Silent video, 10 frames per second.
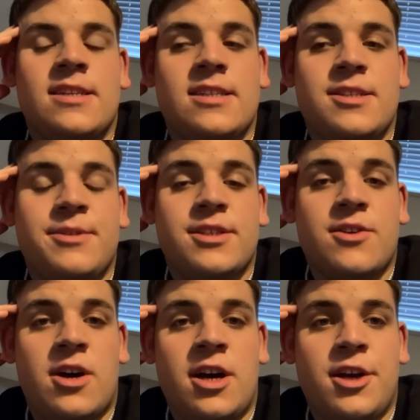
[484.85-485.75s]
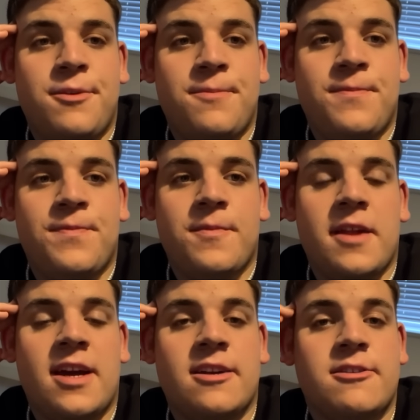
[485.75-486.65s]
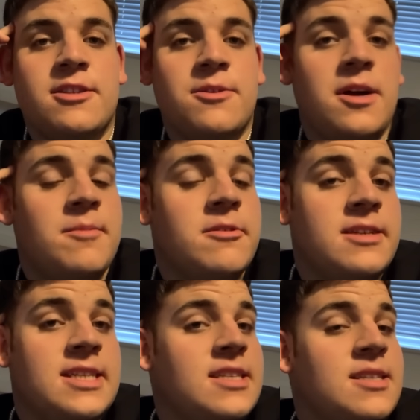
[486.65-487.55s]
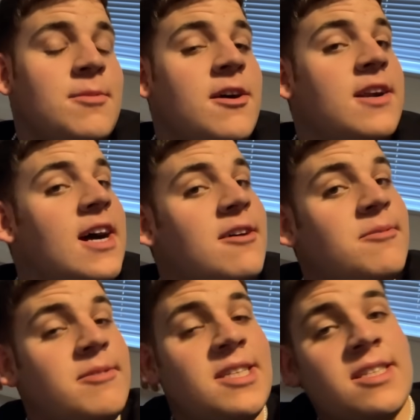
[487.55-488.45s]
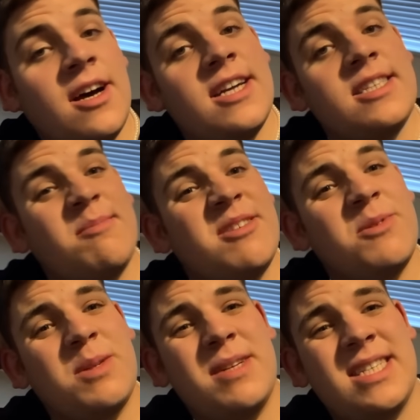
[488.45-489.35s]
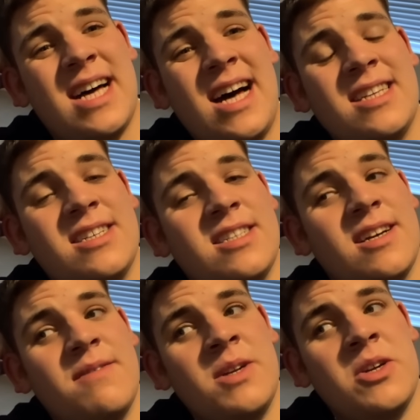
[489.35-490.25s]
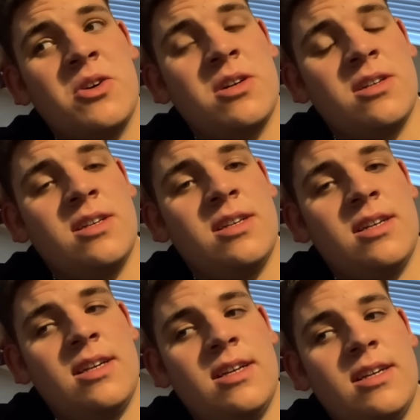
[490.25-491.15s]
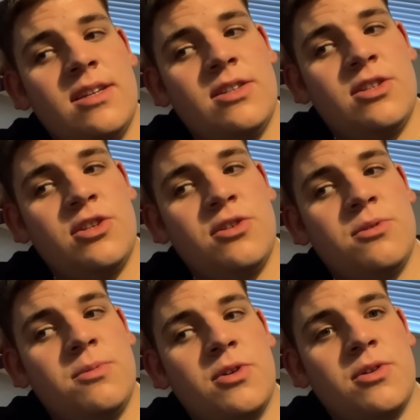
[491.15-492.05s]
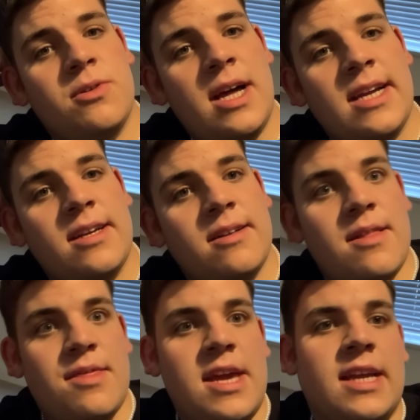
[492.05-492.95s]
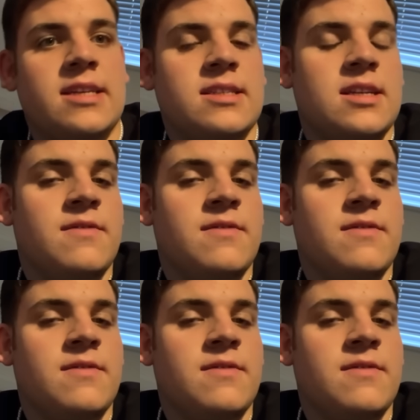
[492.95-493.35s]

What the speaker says: So we just got home and I got told that I'm not needed tomorrow now, which is nice. But it's also a bit sad because I've only got two more, like, things.